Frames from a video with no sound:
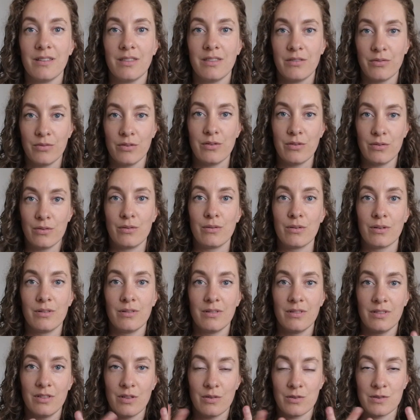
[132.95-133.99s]
through
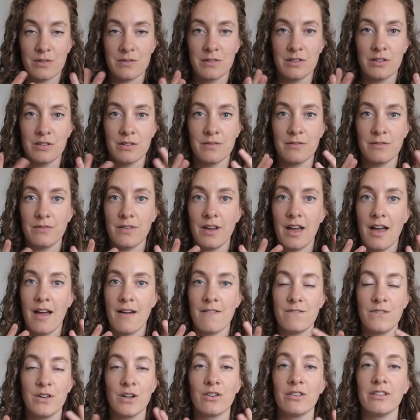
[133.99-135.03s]
those little uh,
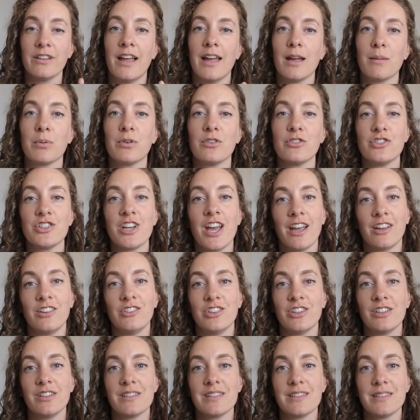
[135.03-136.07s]
finger-like
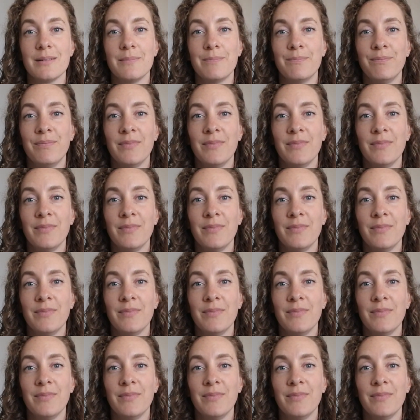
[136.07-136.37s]
projections.